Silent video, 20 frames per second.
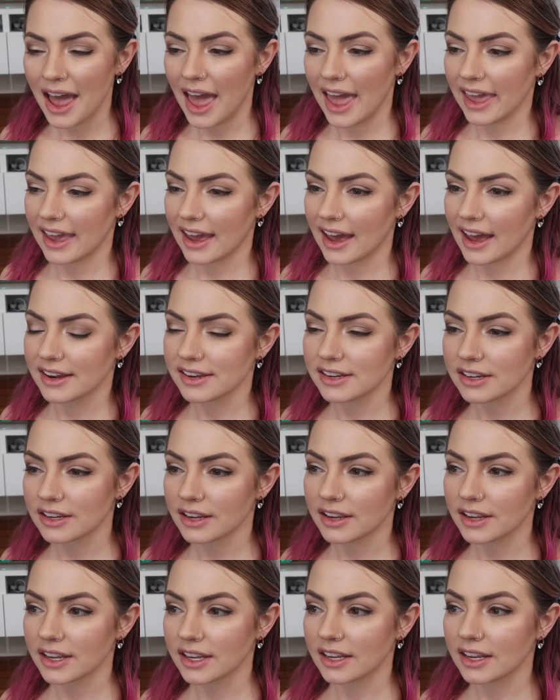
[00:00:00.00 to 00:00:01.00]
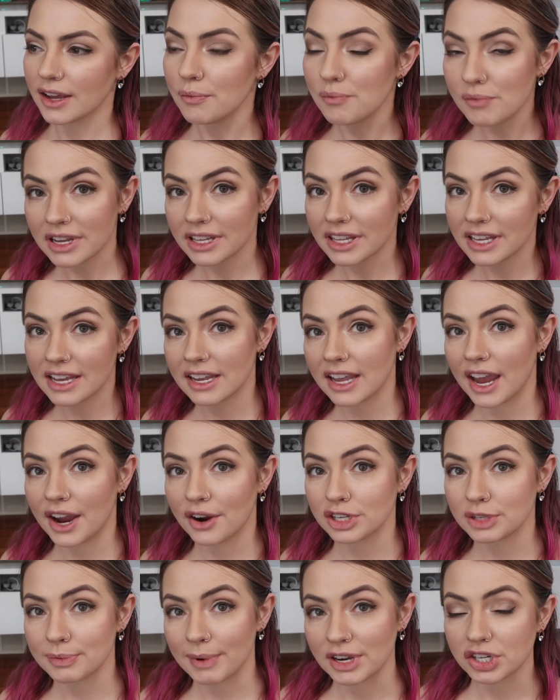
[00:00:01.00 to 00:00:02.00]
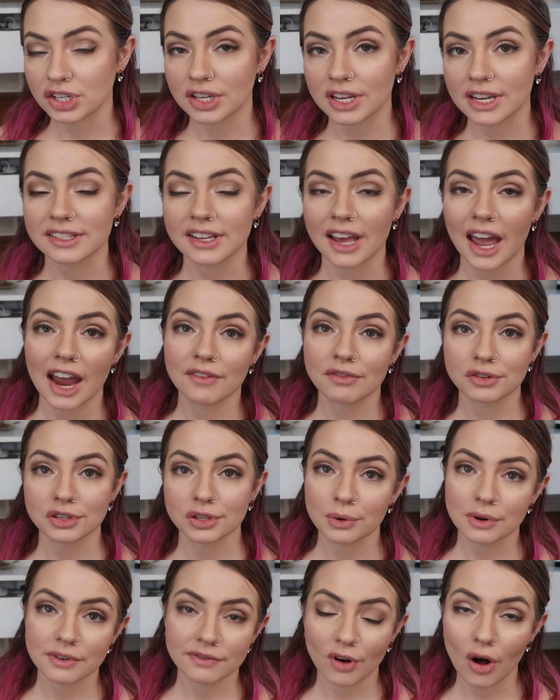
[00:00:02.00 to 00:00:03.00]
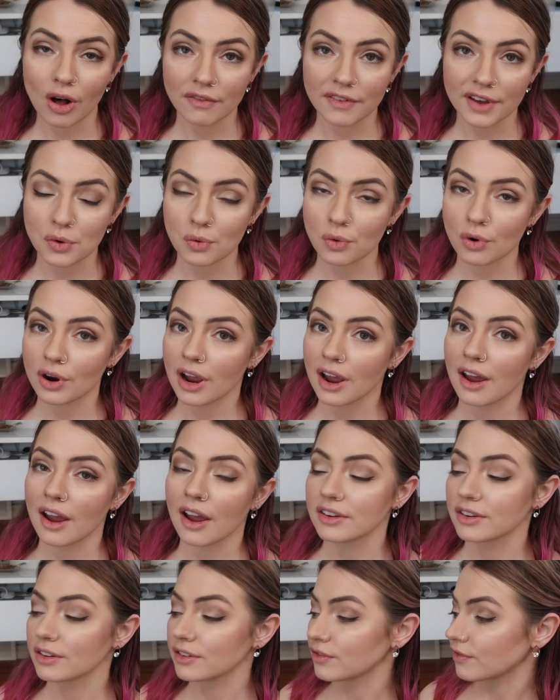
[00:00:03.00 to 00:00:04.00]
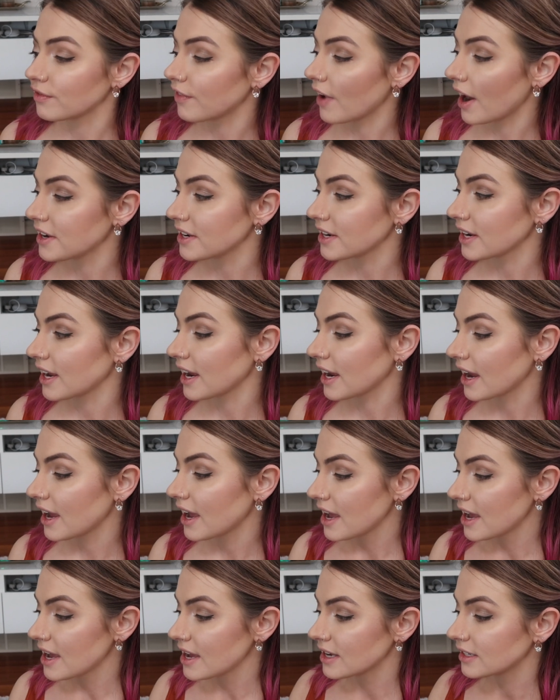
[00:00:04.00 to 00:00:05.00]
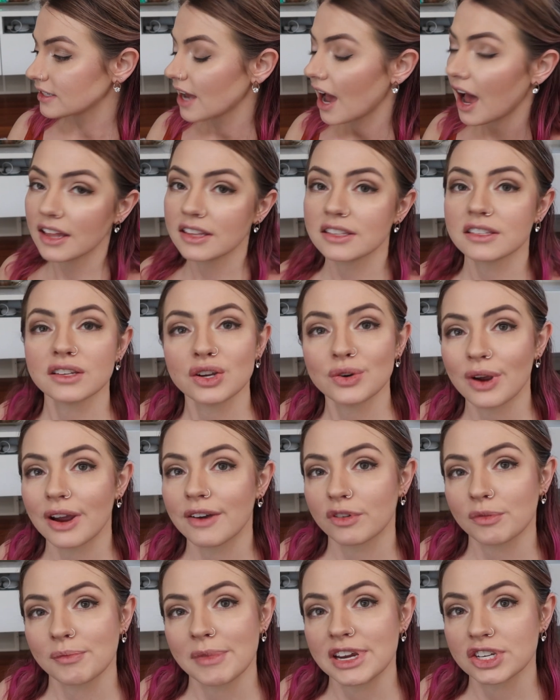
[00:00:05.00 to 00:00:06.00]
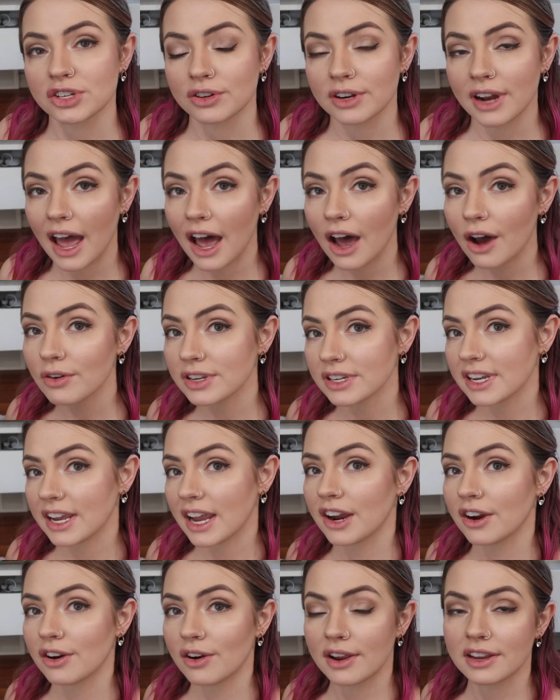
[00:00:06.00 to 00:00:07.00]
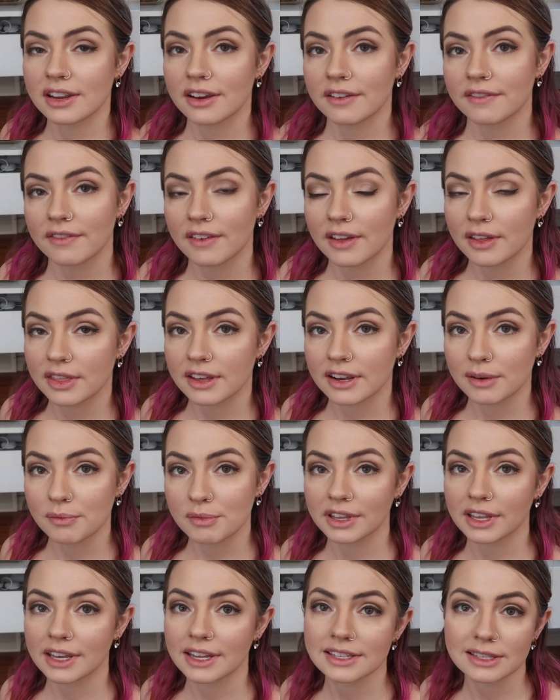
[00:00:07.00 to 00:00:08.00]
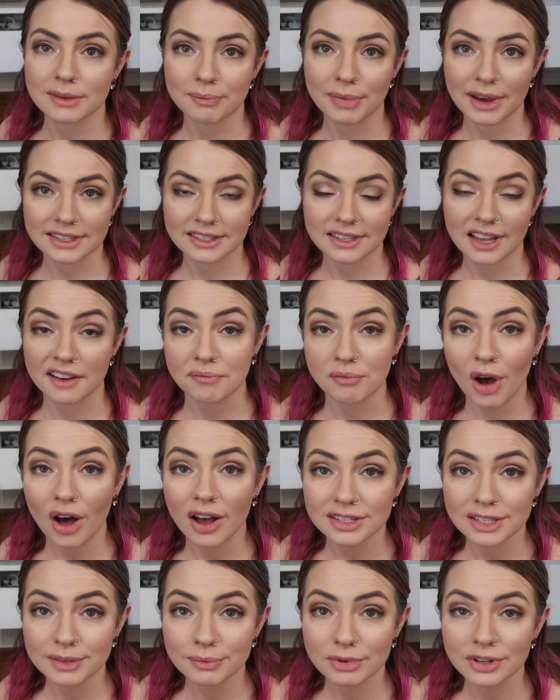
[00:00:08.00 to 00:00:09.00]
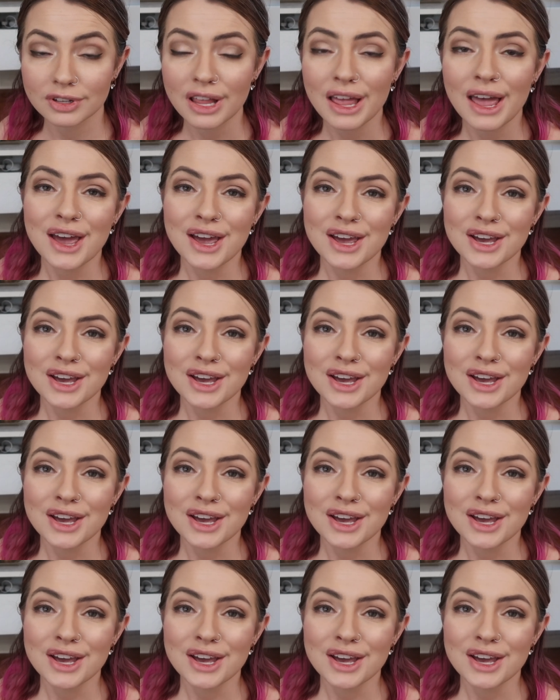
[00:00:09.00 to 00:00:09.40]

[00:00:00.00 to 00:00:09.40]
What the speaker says: And chameleon care especially is ever so evolving. We're finding tons of new information on how to care and give the chameleons the best life possible.